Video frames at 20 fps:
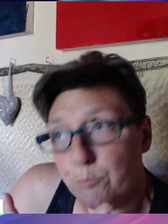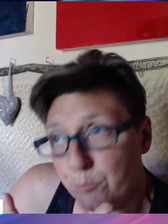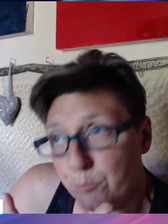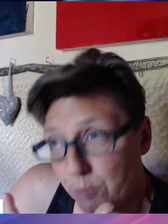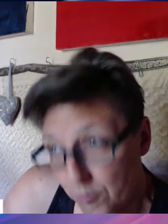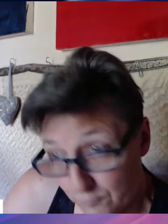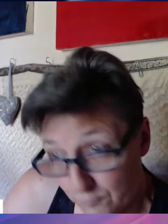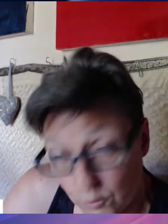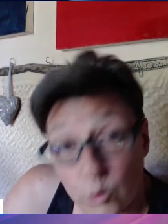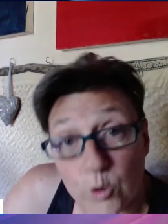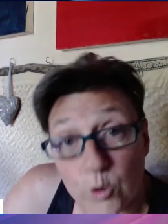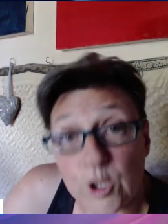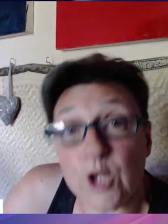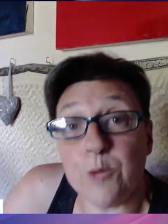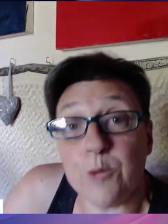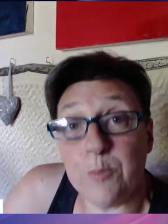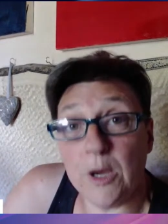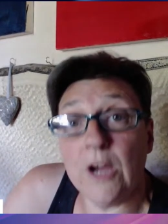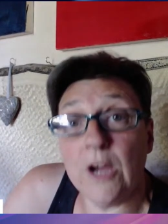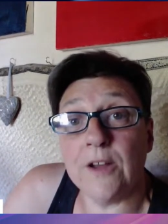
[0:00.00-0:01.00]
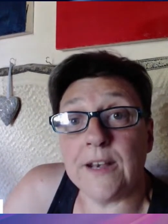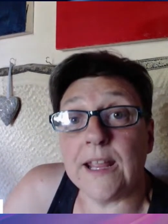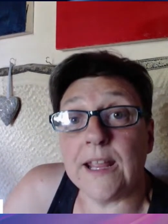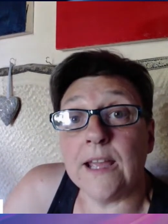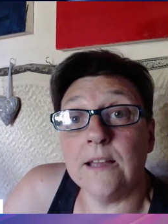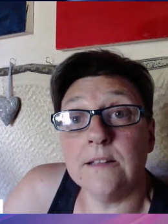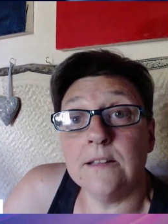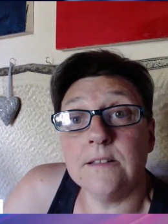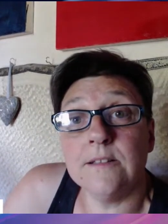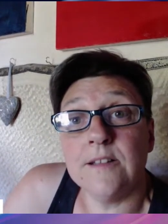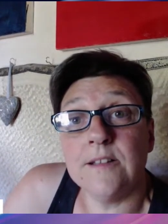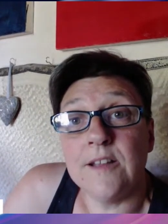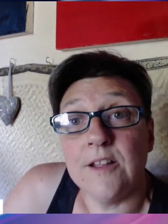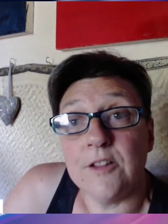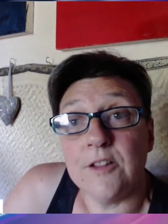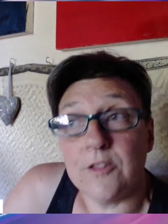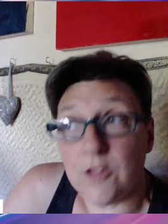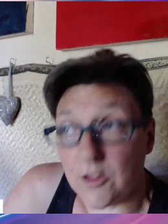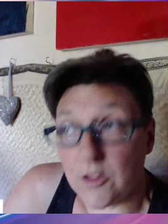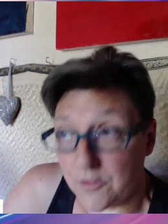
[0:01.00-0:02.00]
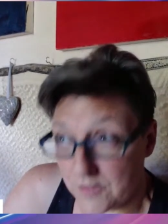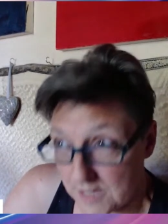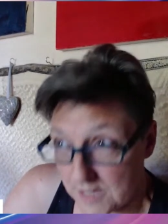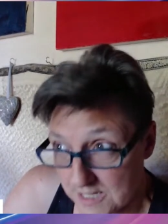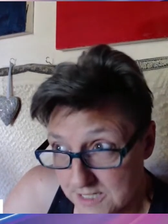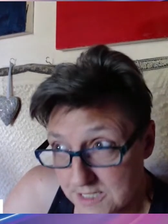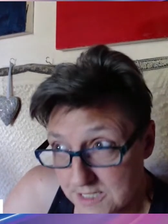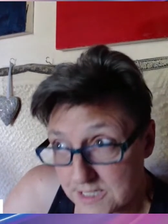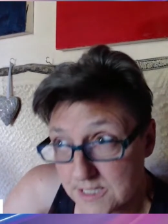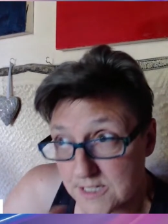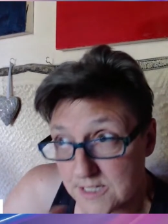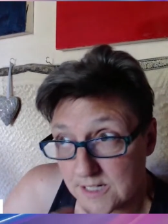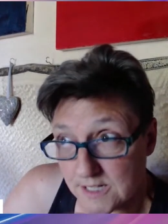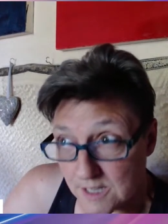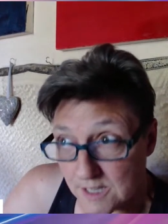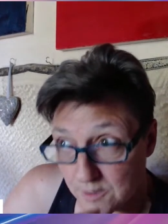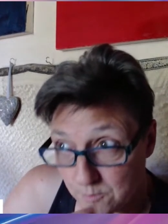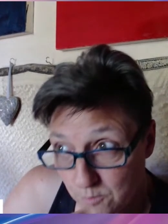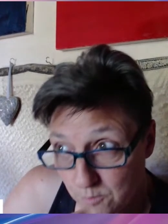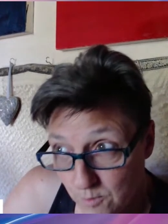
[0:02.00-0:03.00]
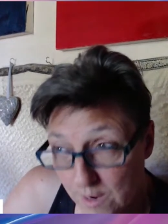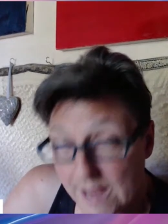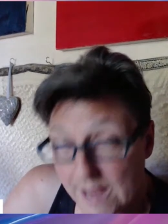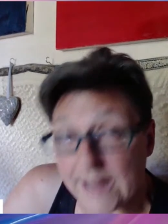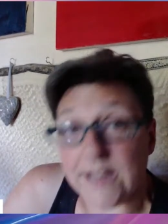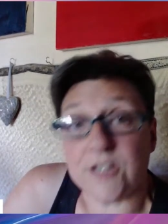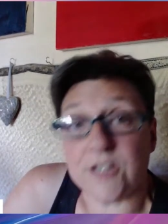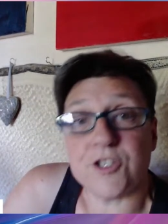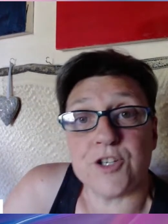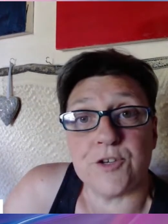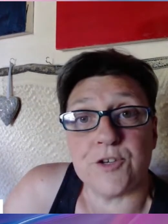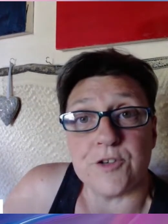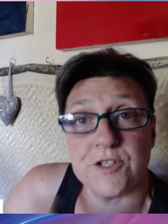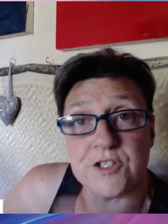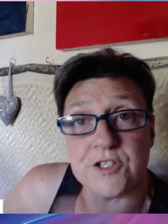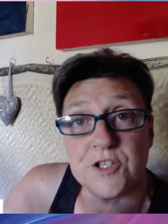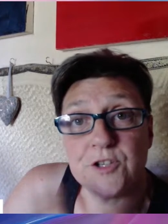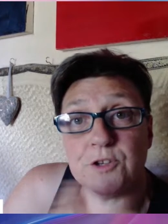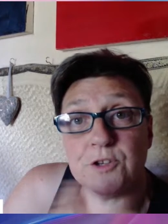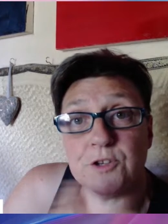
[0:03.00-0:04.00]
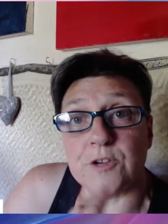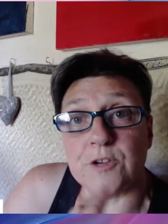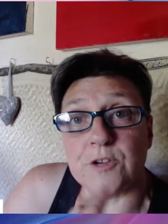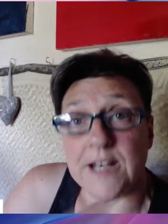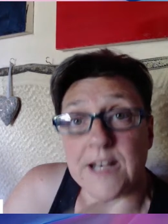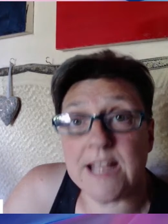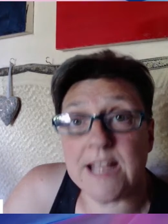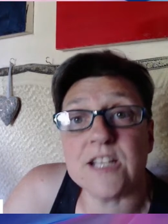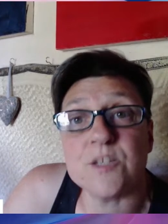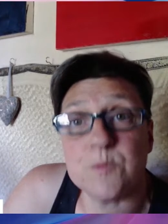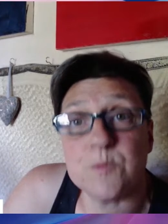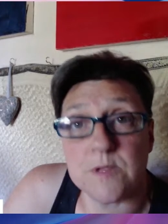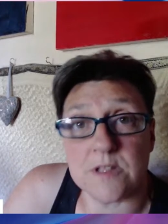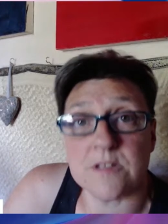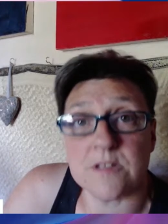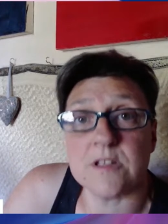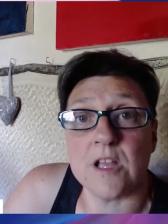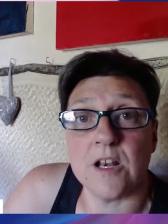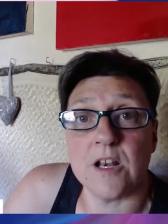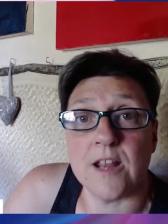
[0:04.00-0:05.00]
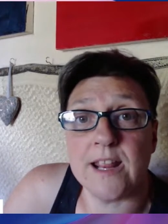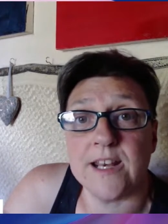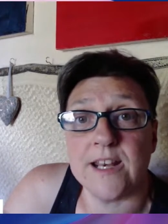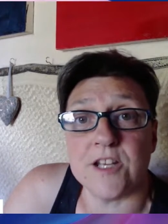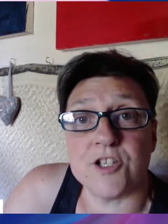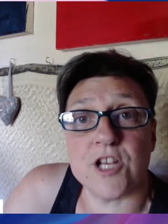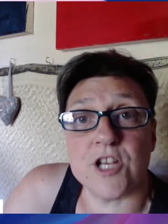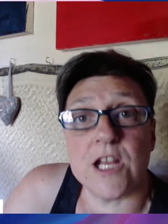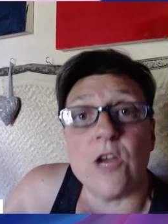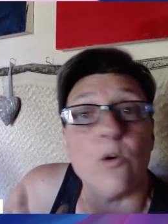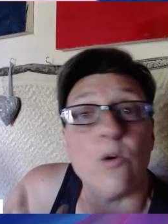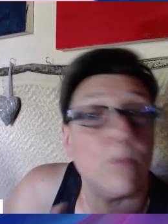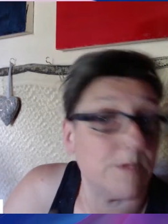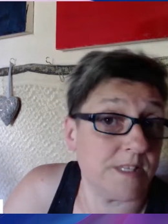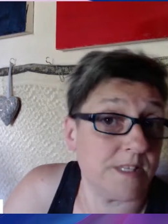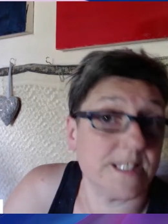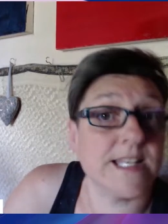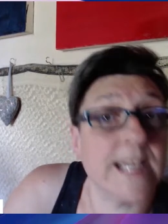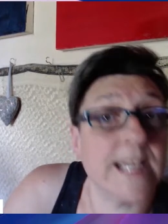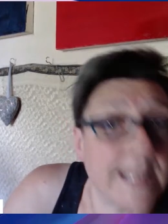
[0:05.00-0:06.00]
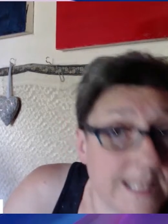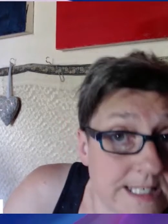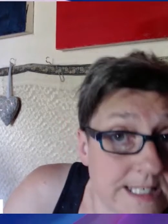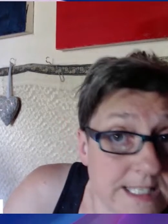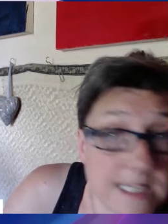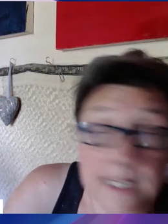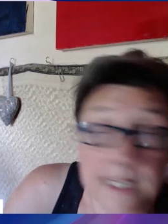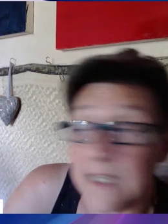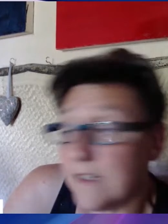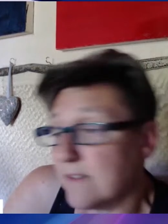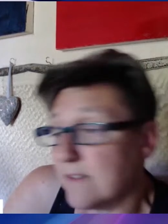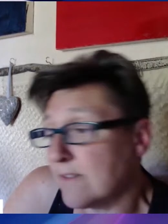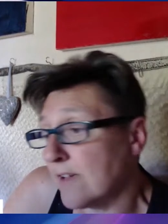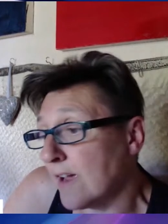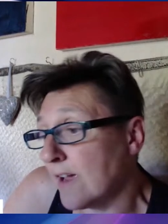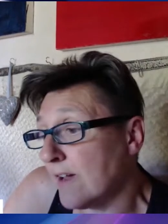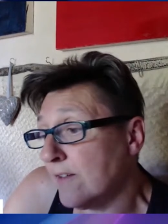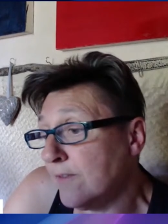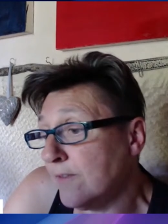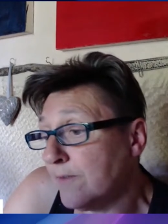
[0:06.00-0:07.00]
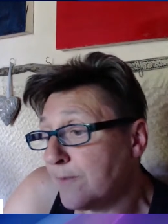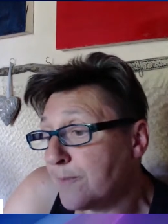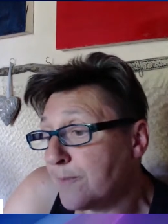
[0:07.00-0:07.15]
before you burn it, that this, you know, will aid you to connect with the solar energy or with the deity, yeah.